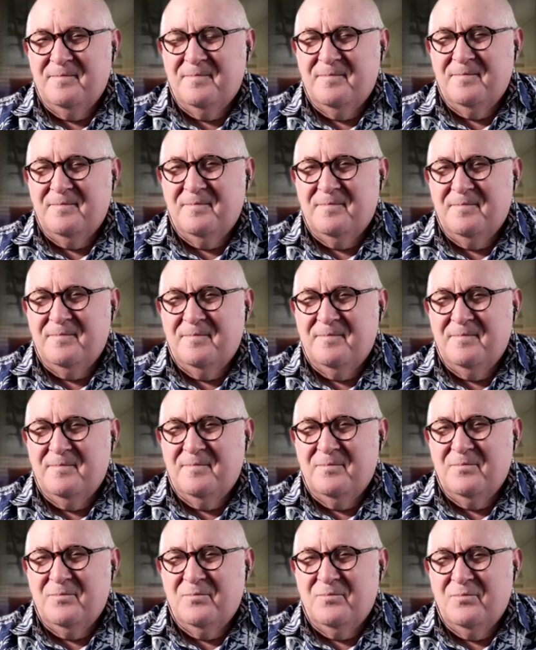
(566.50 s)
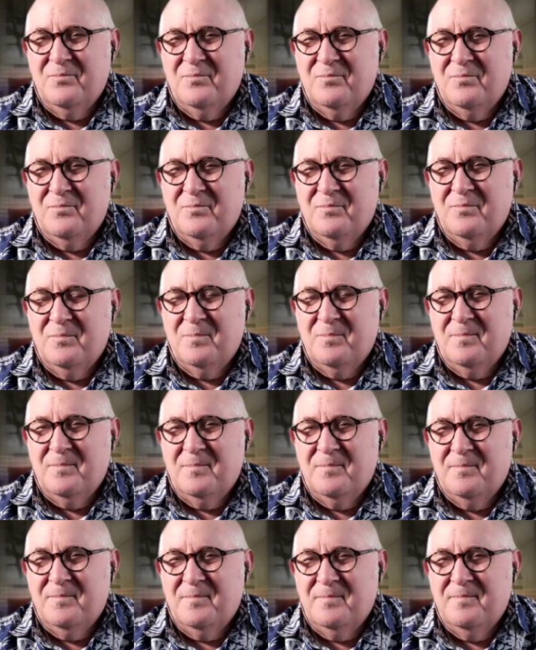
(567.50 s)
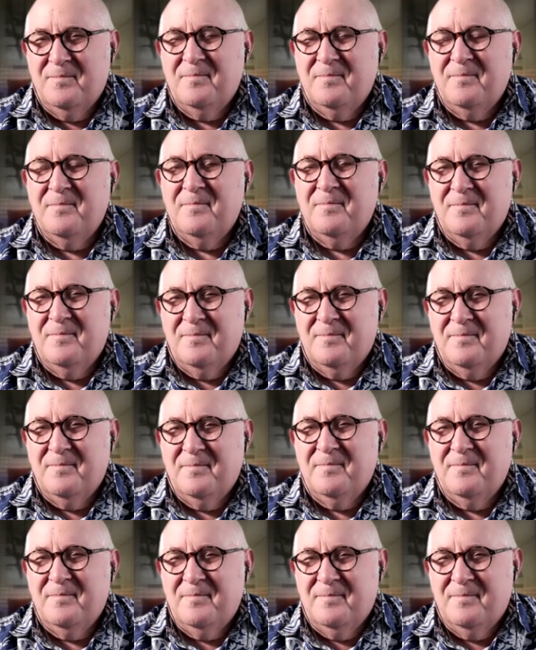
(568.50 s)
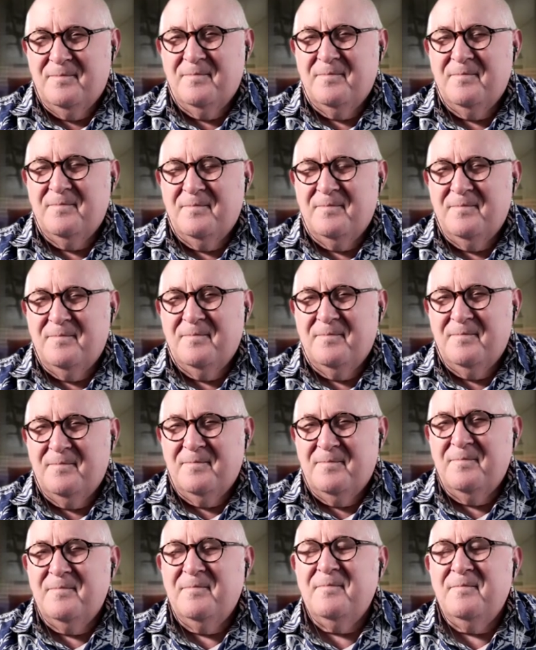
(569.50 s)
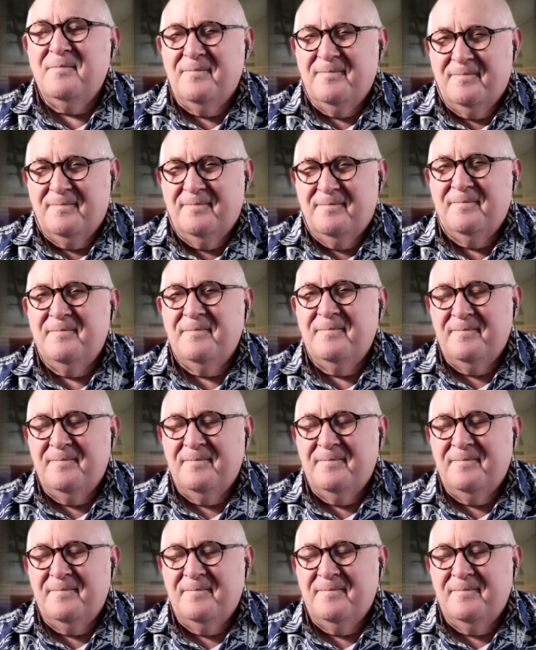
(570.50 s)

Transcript: The person shown says nothing.